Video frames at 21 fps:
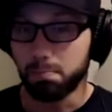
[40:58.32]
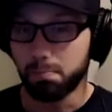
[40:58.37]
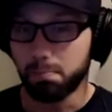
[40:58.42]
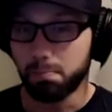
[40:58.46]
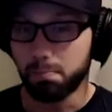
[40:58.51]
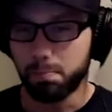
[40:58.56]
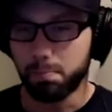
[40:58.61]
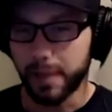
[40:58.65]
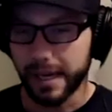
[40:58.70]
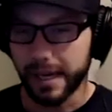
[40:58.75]

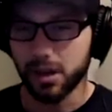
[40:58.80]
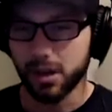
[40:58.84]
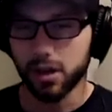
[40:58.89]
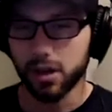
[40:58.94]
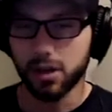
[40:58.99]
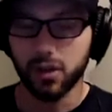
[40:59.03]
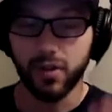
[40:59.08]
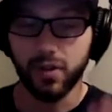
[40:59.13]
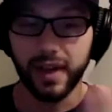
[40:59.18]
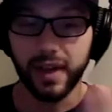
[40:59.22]

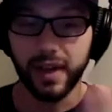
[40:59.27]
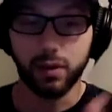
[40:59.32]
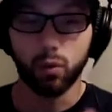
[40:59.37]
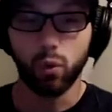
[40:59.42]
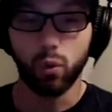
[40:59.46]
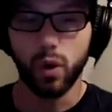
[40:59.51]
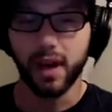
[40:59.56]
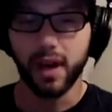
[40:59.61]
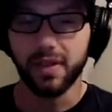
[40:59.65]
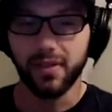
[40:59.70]
bigger
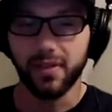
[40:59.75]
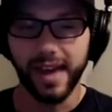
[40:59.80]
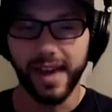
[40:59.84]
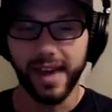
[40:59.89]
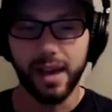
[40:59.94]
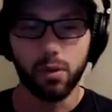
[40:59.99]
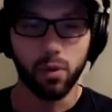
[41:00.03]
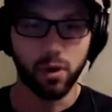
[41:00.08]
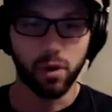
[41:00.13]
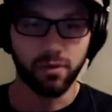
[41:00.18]
than what
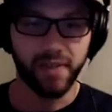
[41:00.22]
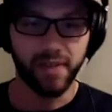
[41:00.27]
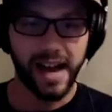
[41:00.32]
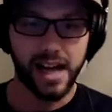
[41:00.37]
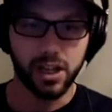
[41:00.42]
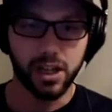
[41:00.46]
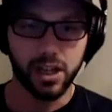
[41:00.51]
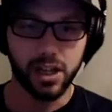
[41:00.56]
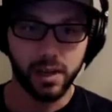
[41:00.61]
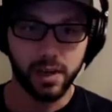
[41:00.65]
they were
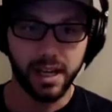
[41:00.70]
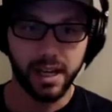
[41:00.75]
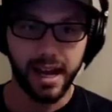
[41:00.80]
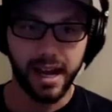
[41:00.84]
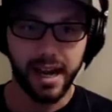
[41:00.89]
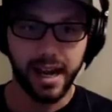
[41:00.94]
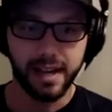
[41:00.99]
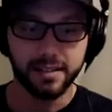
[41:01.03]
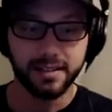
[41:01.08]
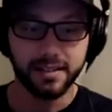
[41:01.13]
valuing it
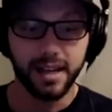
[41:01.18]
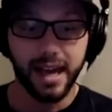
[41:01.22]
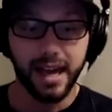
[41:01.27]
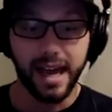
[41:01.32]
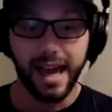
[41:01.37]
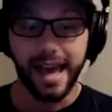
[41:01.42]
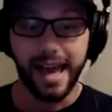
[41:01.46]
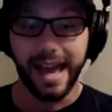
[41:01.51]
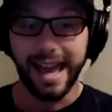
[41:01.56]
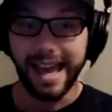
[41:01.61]
as.
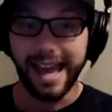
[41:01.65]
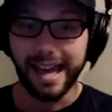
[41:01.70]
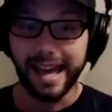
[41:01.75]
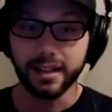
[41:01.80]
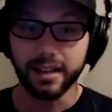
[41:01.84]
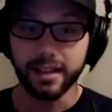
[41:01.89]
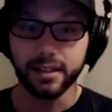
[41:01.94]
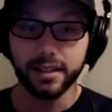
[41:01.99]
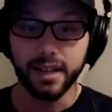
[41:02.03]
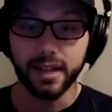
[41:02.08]

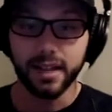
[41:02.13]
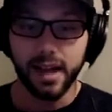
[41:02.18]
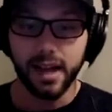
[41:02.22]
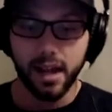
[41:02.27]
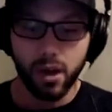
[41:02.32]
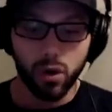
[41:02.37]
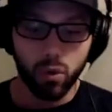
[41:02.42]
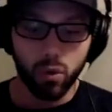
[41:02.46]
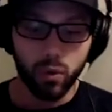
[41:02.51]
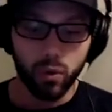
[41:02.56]
And we